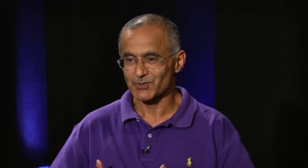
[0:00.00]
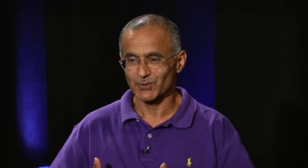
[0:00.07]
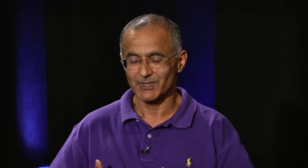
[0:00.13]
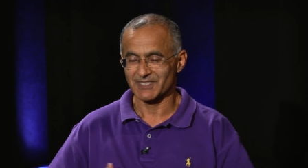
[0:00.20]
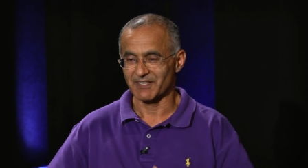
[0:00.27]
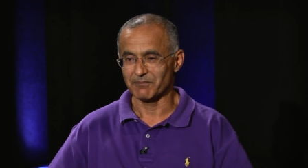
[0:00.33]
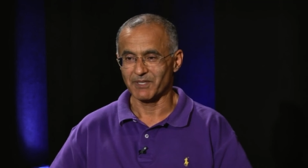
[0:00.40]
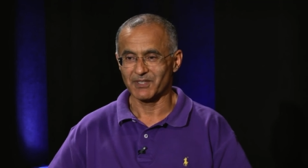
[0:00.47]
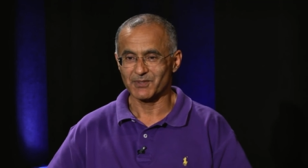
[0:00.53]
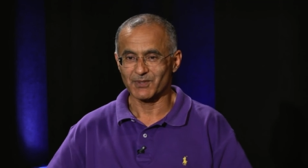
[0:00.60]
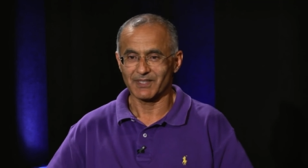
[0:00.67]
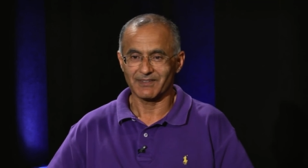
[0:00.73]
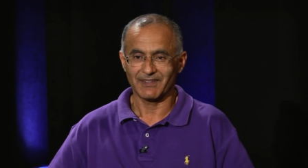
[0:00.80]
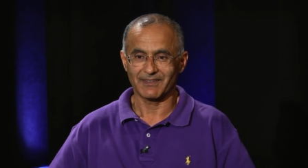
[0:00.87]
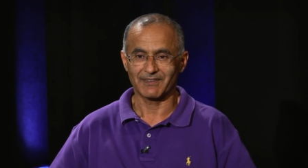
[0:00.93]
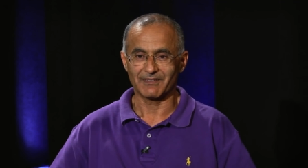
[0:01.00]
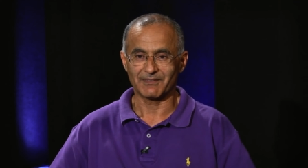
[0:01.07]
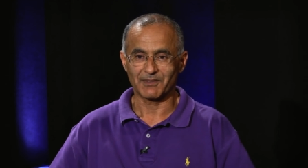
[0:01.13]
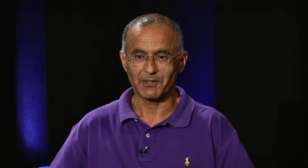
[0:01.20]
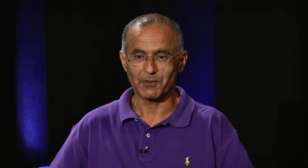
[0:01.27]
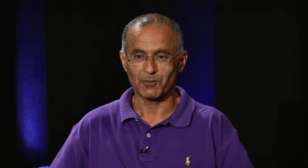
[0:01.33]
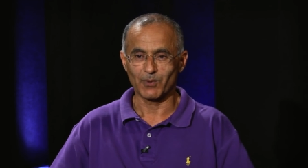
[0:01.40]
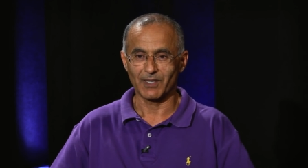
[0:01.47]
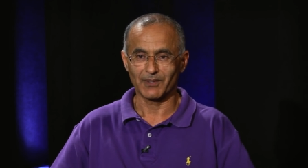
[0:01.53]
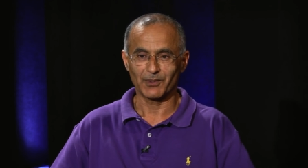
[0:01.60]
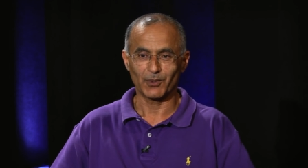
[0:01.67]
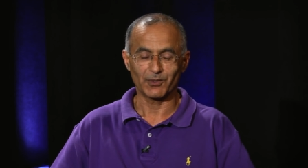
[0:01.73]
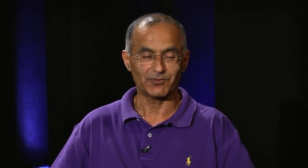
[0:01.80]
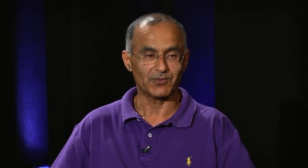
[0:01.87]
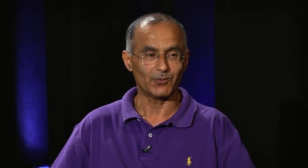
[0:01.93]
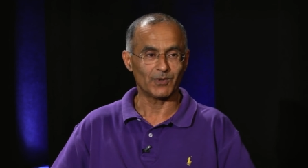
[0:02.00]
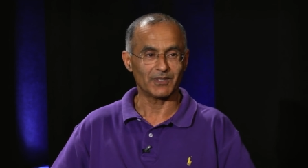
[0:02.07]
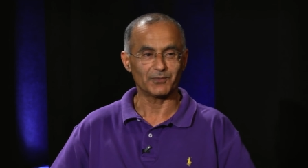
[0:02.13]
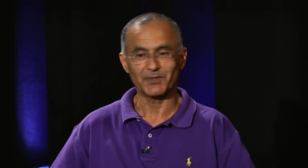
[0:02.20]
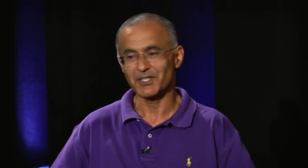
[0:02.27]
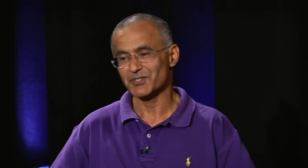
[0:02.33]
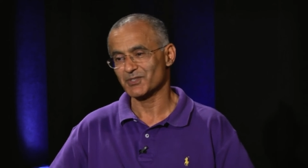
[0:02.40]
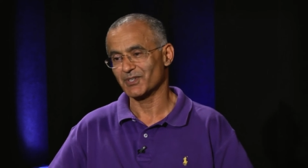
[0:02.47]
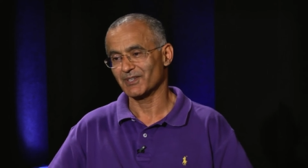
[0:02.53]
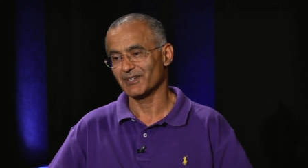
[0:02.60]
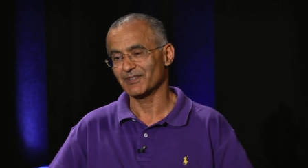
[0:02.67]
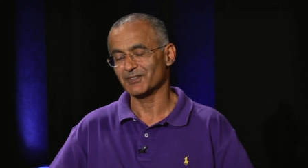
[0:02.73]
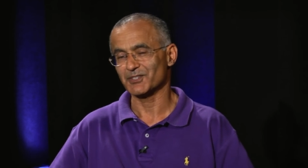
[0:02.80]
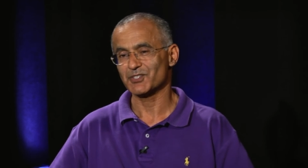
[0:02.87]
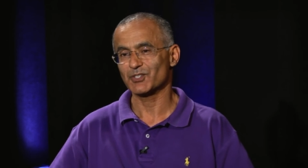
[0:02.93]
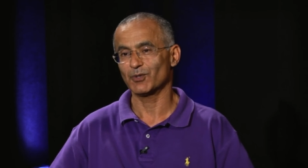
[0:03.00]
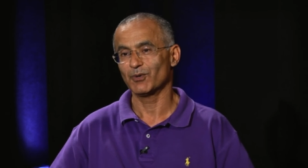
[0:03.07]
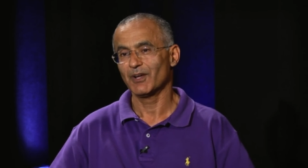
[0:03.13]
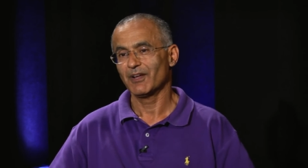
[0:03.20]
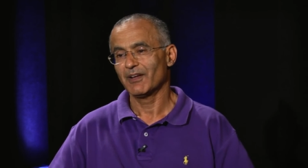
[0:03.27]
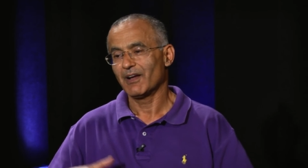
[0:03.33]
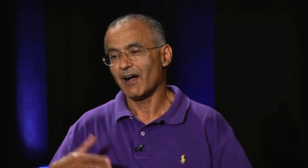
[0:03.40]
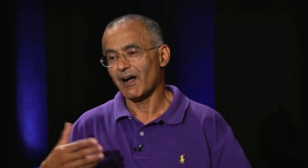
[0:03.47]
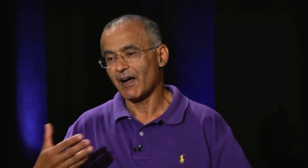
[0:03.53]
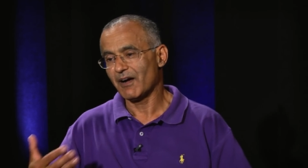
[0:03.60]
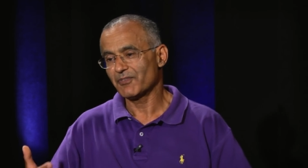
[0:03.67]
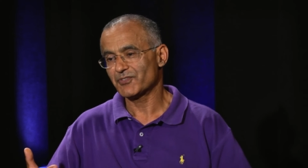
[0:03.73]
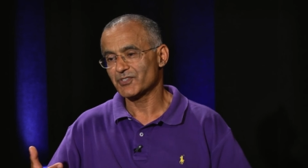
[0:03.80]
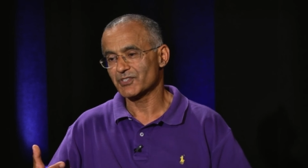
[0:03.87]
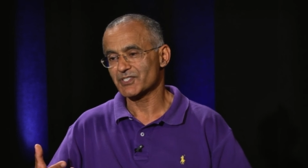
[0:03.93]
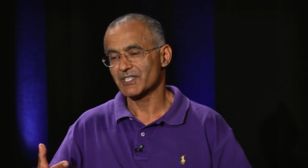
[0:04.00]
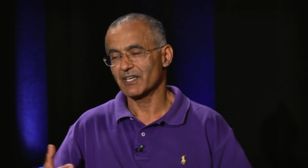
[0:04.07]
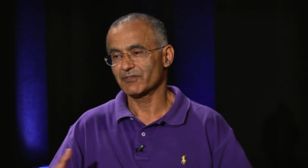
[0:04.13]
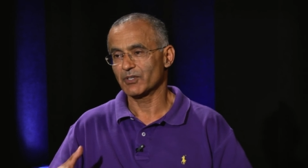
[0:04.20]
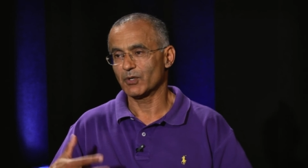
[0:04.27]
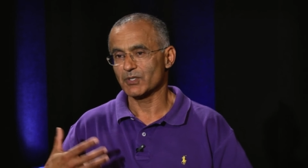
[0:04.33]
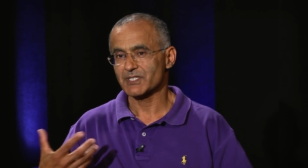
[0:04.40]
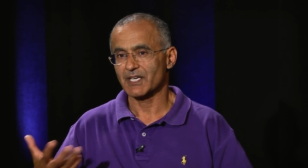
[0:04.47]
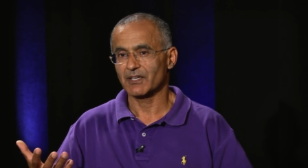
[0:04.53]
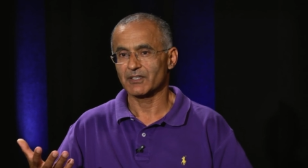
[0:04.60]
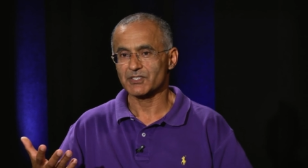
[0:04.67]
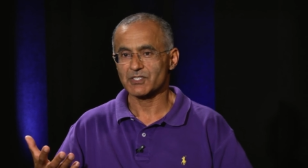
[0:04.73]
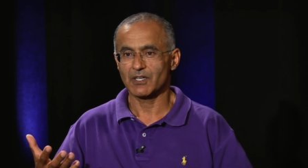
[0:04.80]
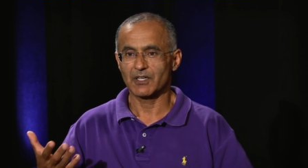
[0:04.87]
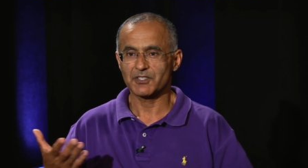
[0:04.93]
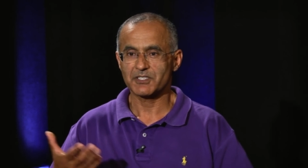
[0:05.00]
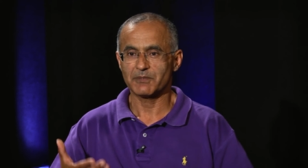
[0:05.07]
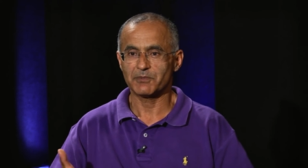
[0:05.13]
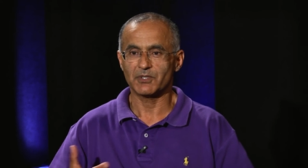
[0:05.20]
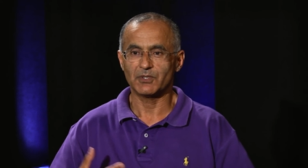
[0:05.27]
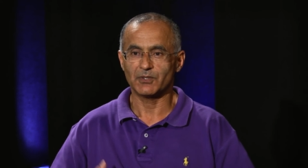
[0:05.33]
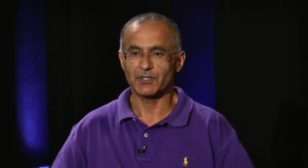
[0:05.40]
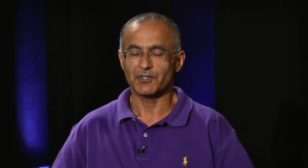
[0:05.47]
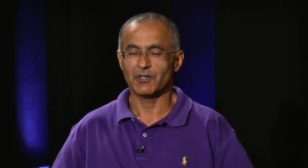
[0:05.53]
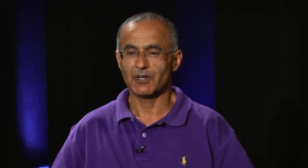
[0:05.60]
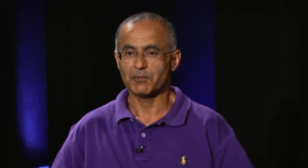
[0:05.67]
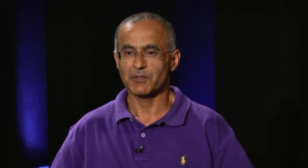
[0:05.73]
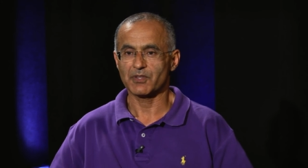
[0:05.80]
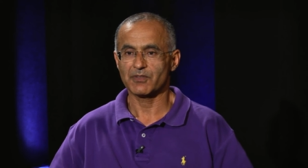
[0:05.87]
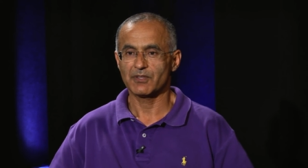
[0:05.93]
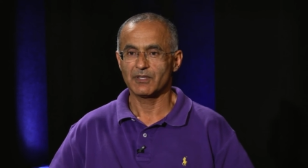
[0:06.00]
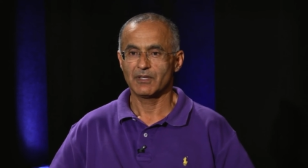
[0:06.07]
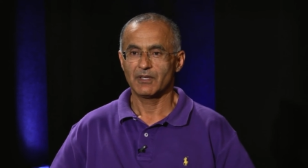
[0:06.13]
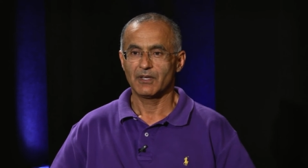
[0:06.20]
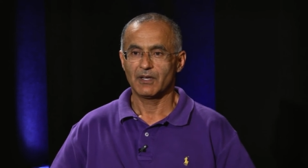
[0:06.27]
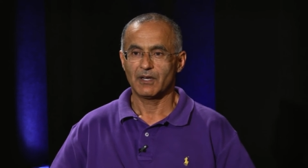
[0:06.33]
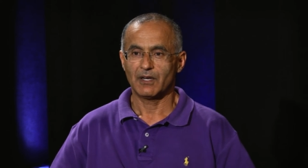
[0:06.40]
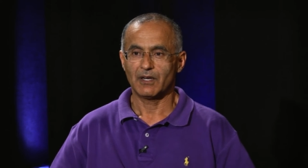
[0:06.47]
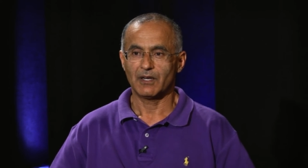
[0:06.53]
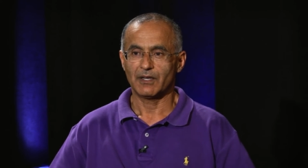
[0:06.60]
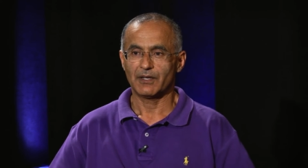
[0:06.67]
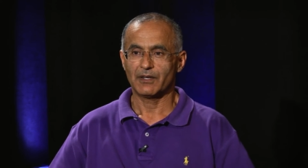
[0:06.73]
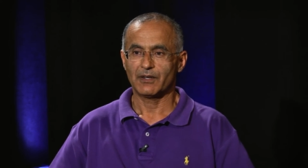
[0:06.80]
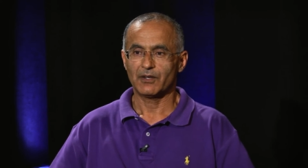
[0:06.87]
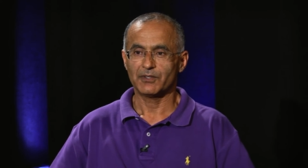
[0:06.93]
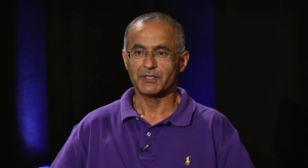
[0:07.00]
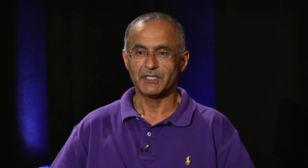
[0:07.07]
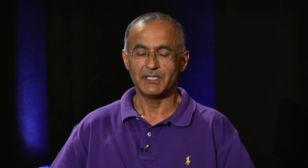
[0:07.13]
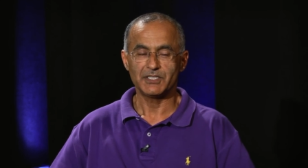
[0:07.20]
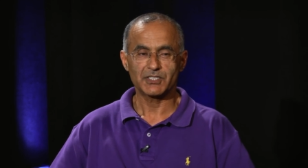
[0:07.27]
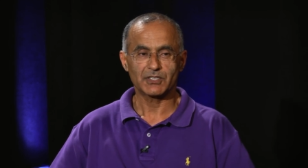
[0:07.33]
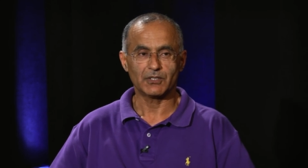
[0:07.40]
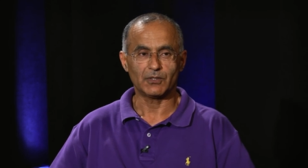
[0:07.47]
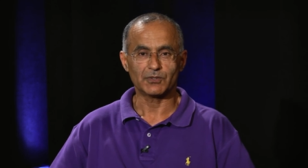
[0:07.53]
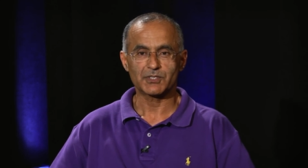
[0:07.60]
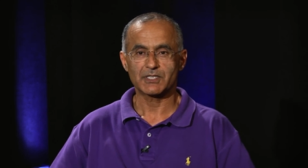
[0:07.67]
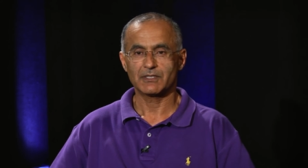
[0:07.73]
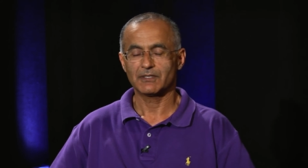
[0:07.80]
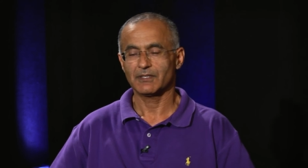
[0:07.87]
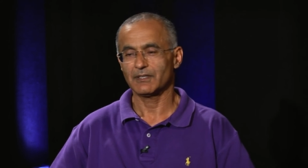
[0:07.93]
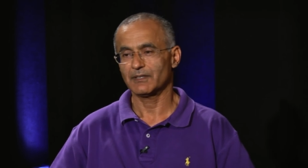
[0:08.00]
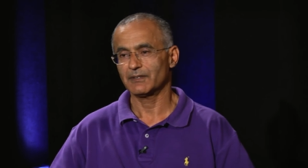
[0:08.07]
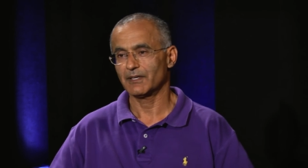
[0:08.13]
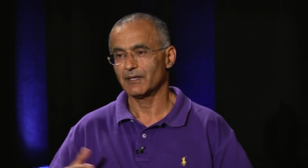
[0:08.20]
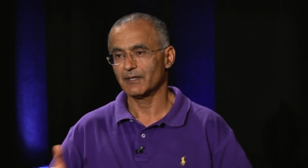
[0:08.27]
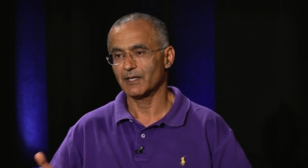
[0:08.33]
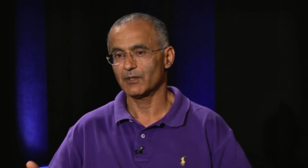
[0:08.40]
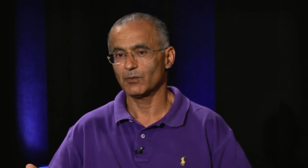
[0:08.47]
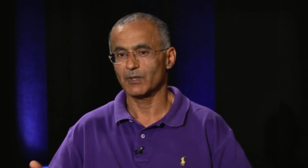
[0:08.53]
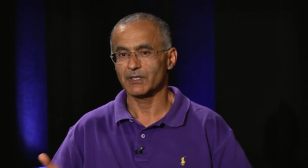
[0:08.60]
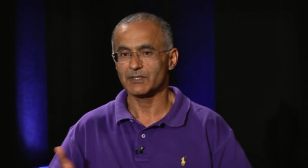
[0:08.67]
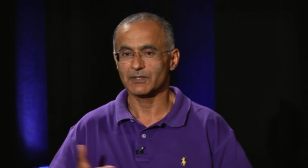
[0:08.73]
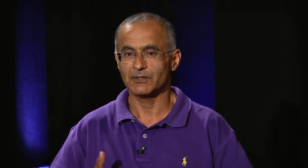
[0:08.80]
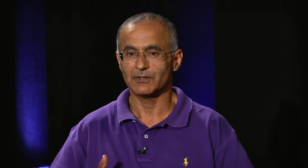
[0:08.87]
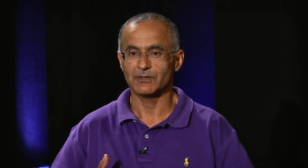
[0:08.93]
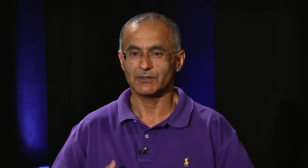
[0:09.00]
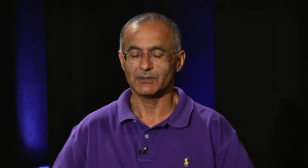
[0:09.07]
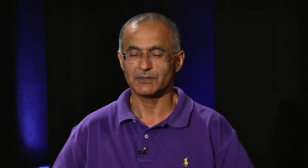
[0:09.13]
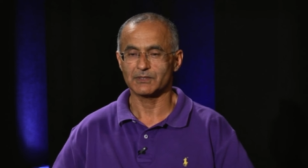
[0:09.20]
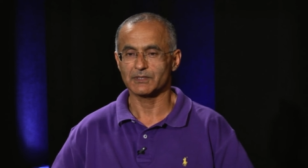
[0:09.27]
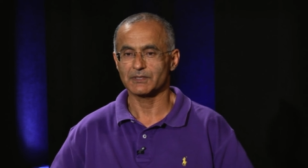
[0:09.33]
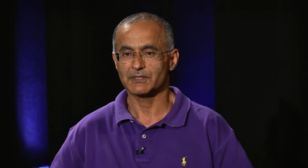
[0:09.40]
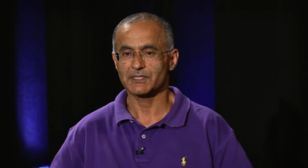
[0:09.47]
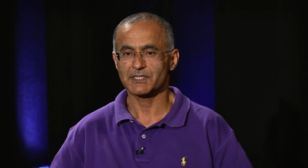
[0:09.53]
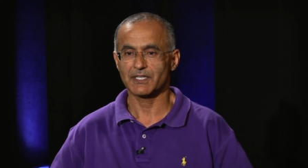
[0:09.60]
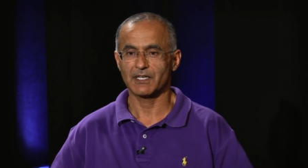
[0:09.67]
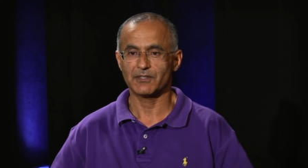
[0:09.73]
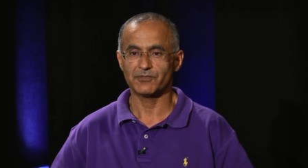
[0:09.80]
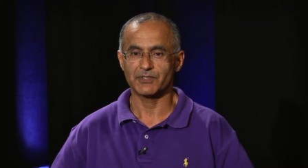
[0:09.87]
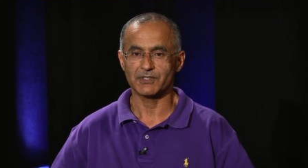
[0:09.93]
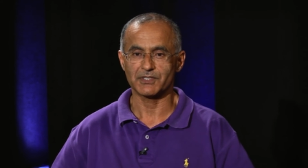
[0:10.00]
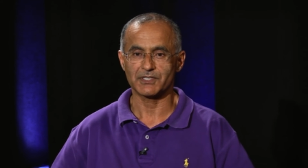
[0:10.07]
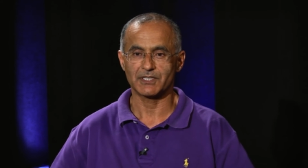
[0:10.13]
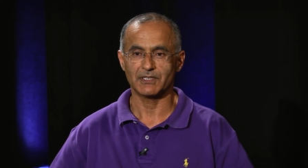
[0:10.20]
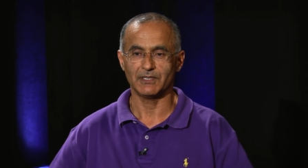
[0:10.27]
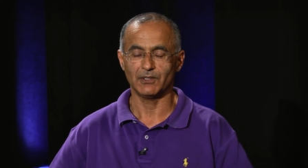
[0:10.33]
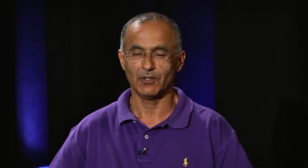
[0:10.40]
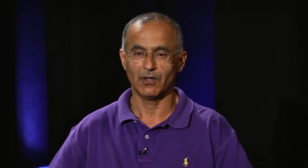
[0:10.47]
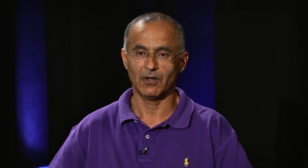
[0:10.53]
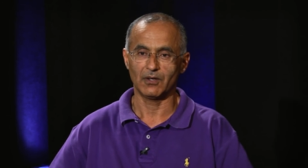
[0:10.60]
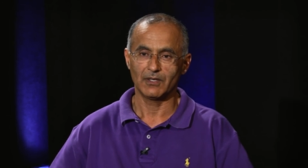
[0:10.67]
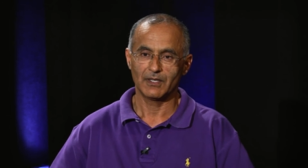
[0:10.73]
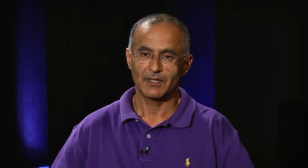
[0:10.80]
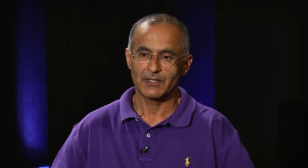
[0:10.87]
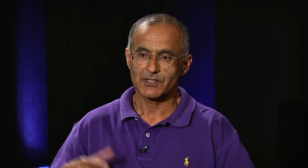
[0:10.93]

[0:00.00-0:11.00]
schools I've been to, I think, are, are well known for one reason or another. So after Sevenoaks, I got a scholarship to go to Dartmouth uh, on the East Coast, and then another one to go to, to, Stanford to study law.